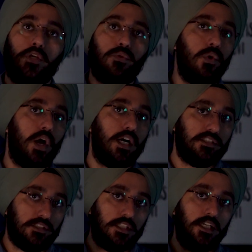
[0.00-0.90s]
You are
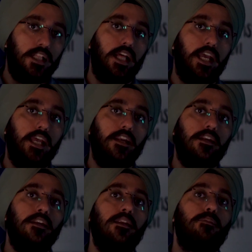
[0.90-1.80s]
still
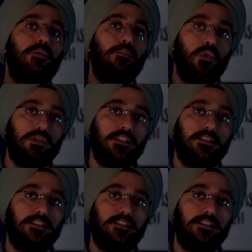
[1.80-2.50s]
in the proposal